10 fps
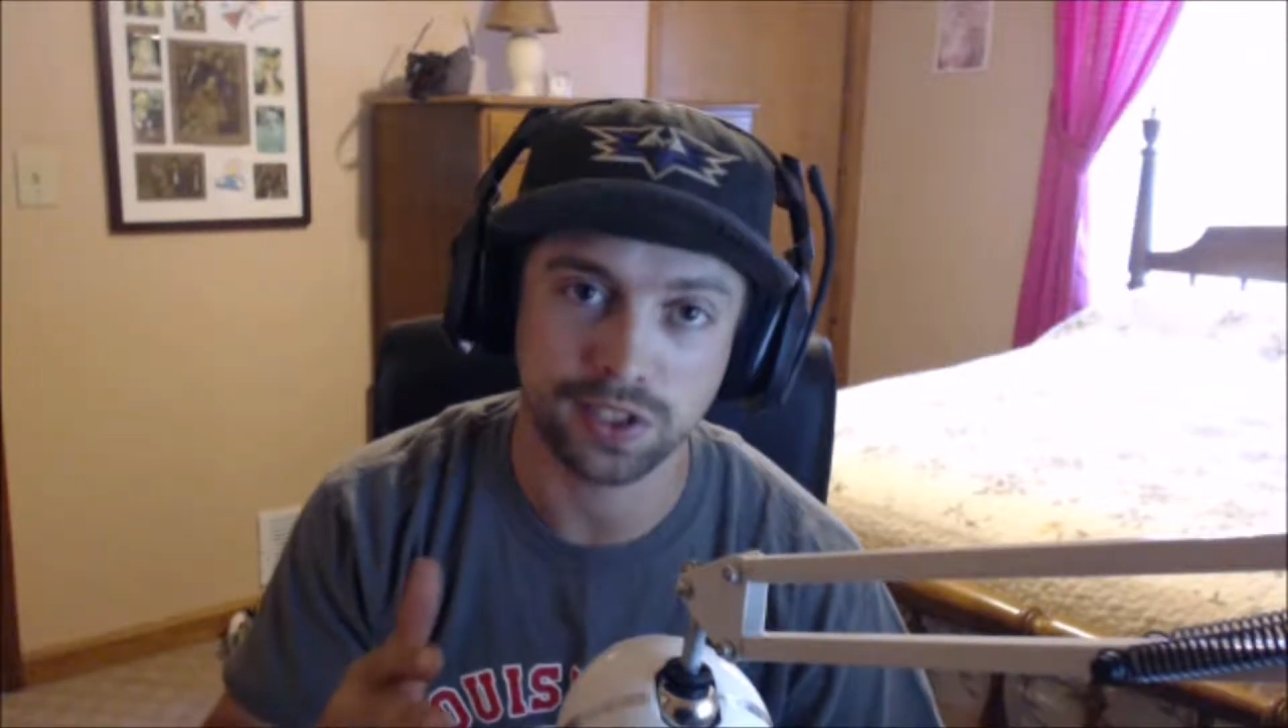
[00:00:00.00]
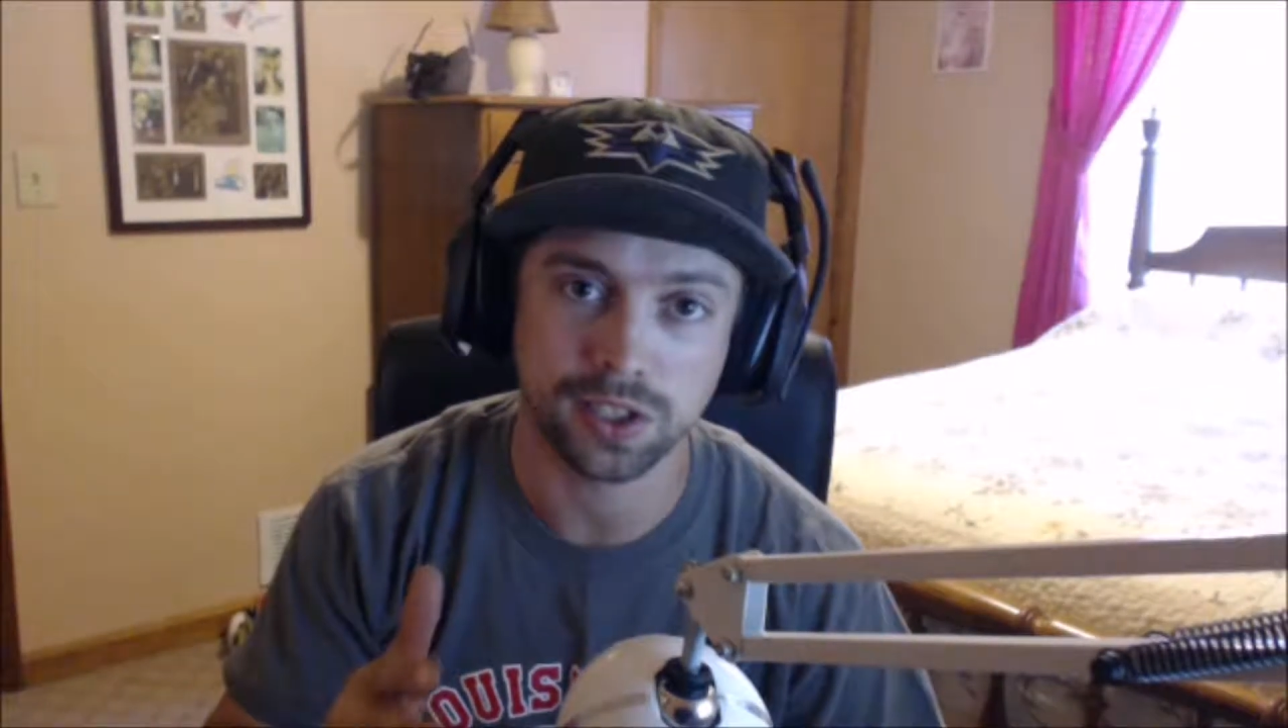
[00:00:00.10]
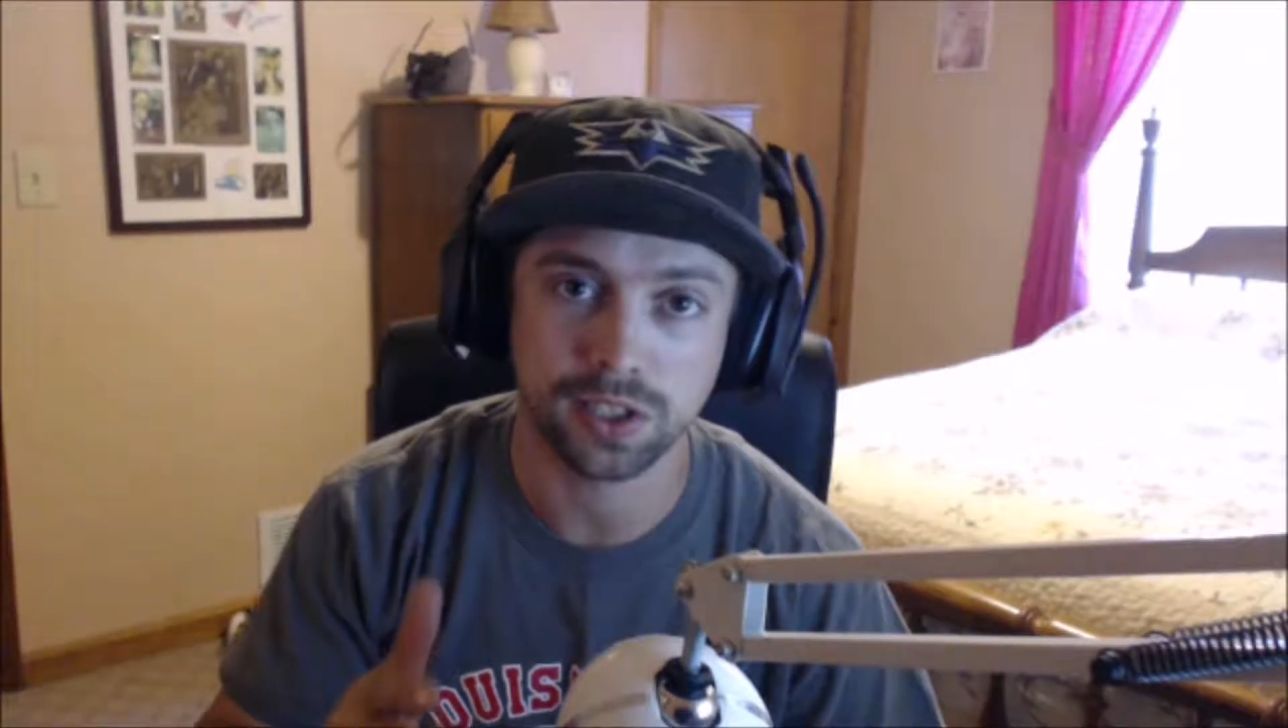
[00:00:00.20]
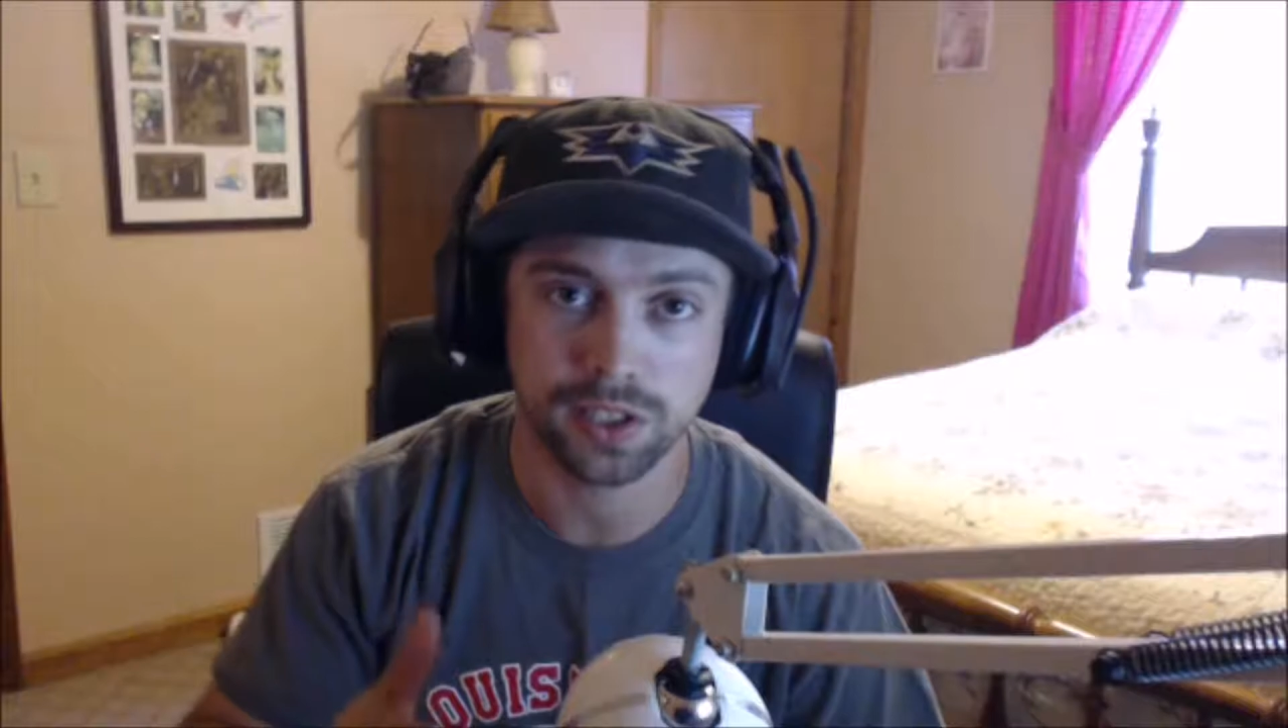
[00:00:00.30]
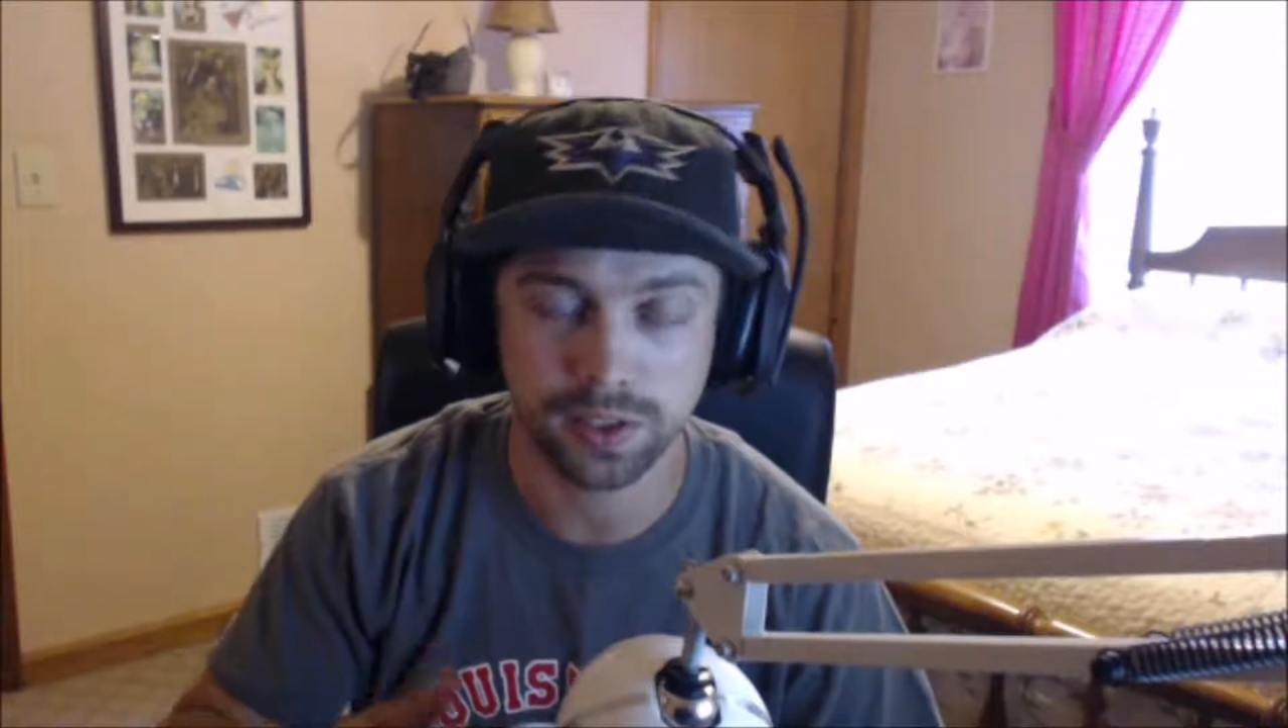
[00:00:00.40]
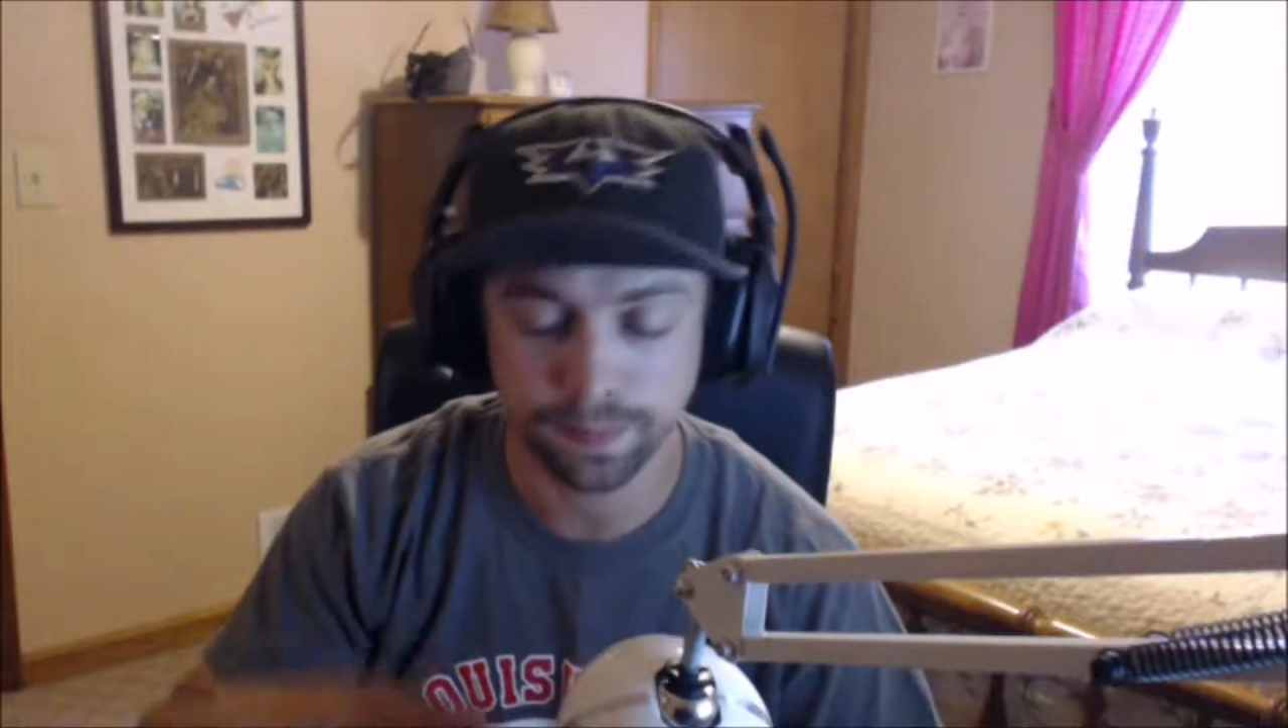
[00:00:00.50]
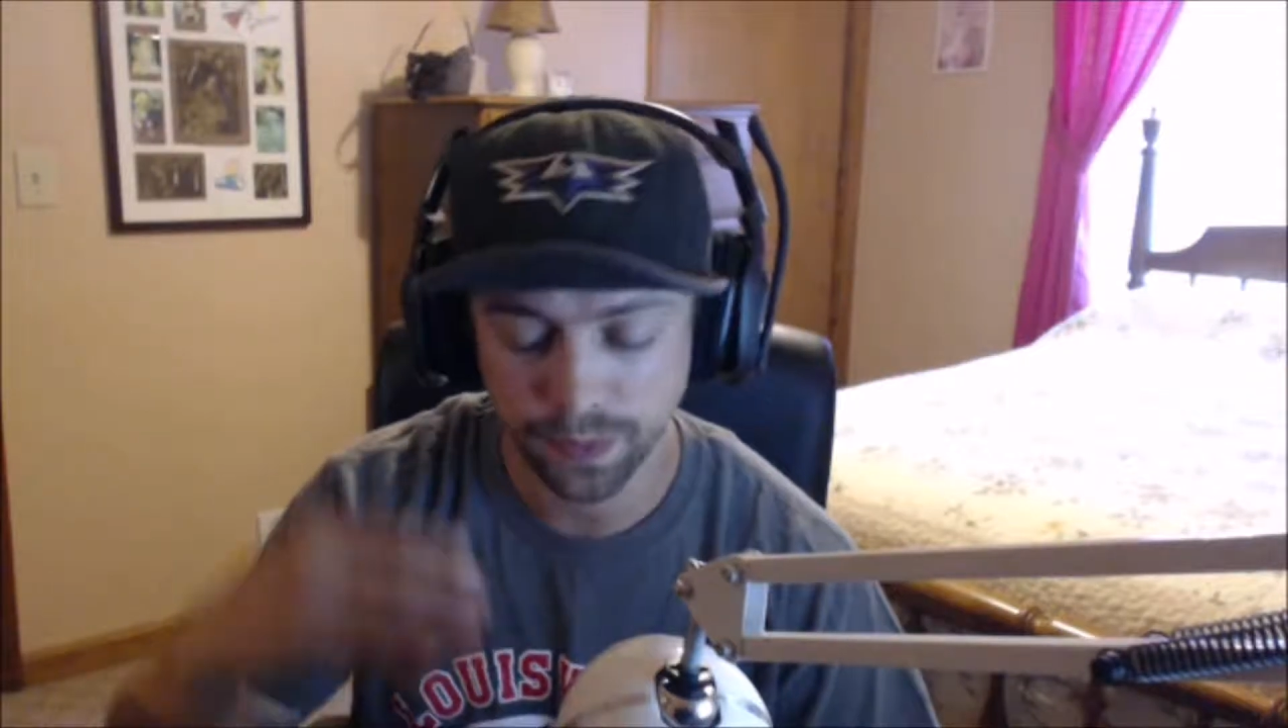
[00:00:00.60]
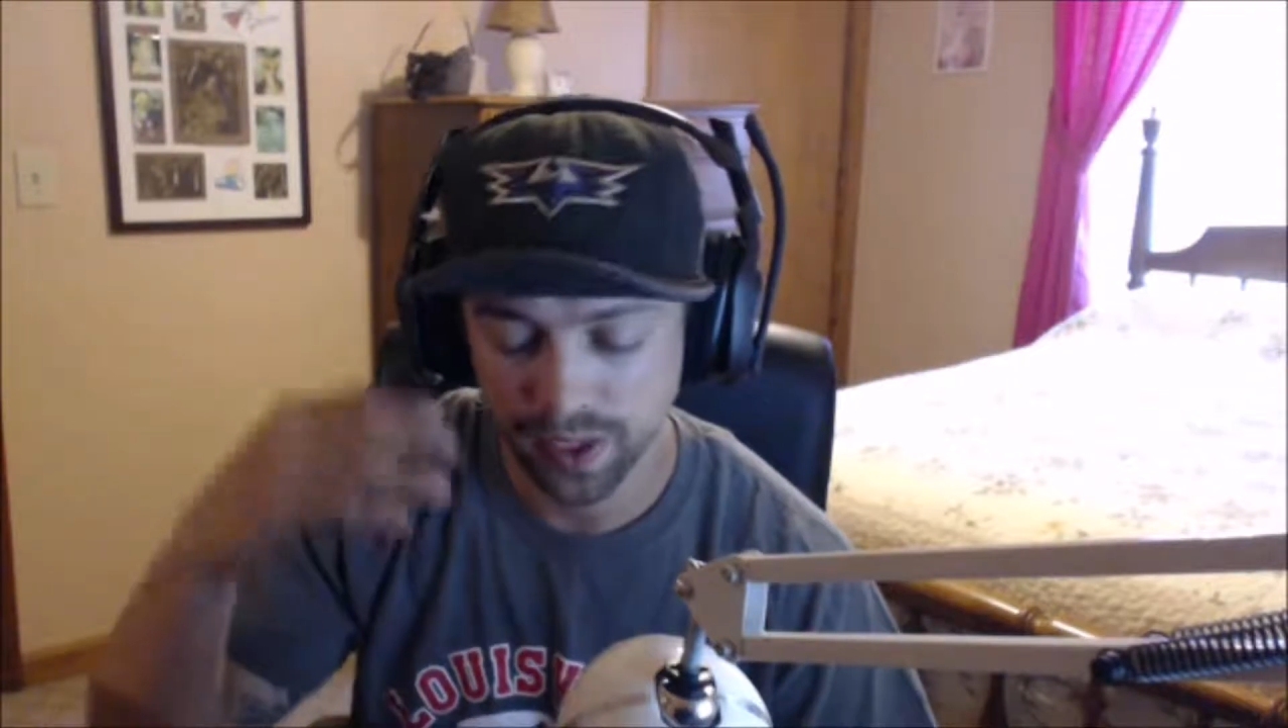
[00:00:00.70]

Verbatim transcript: good clip.